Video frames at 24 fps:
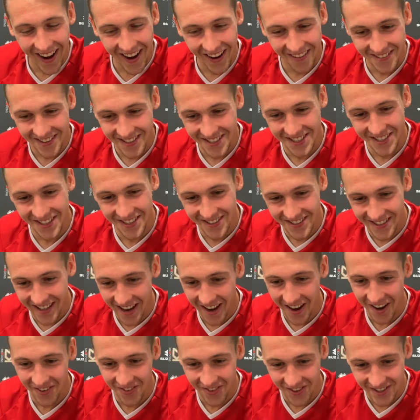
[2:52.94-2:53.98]
After Tuesday,
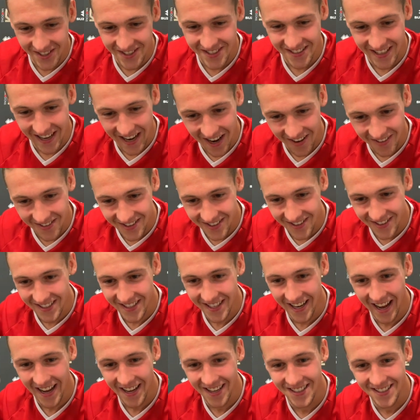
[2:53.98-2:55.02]
I was absolutely
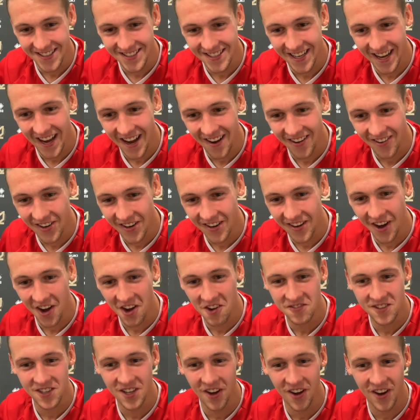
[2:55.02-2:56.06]
knackered, yeah. And
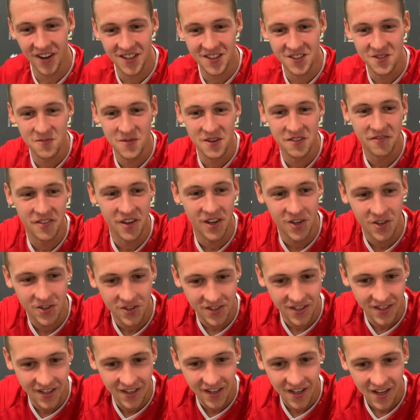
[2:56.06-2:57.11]
after going into
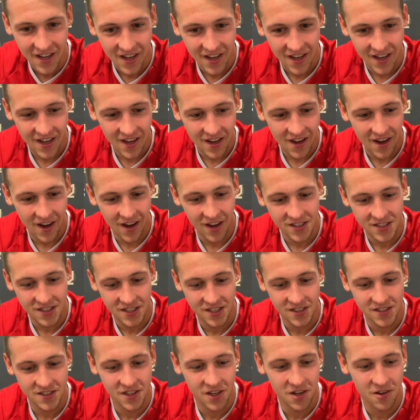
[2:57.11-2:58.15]
midfield and
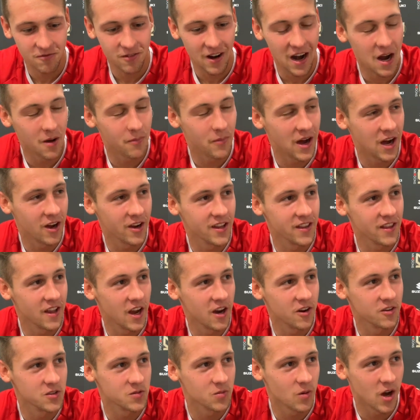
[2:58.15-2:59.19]
asking to rat about in
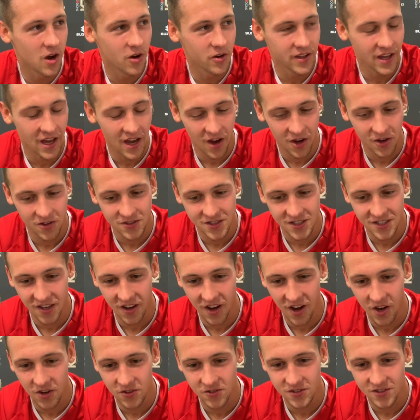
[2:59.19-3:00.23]
there as well, yeah,
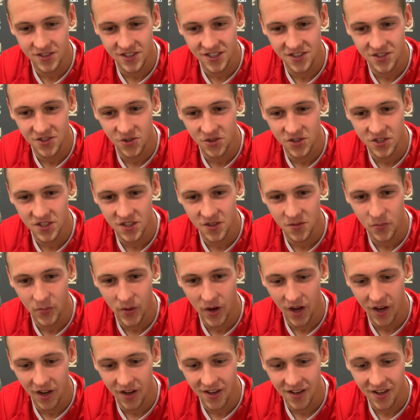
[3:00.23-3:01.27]
I was exhausted,
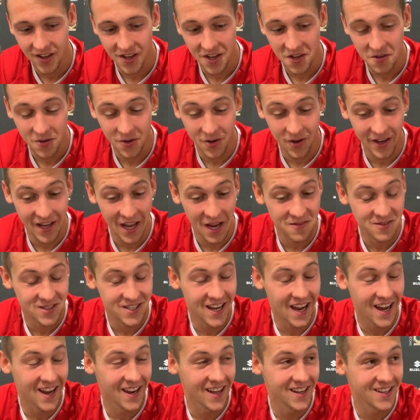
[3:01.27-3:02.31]
but I've got a game
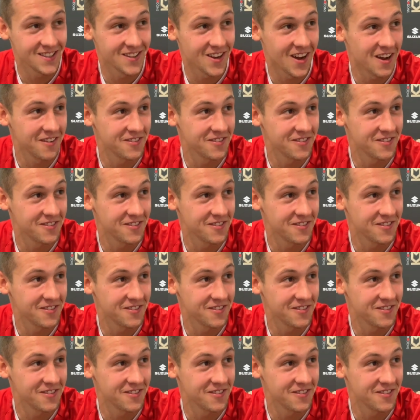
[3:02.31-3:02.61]
Saturday, so I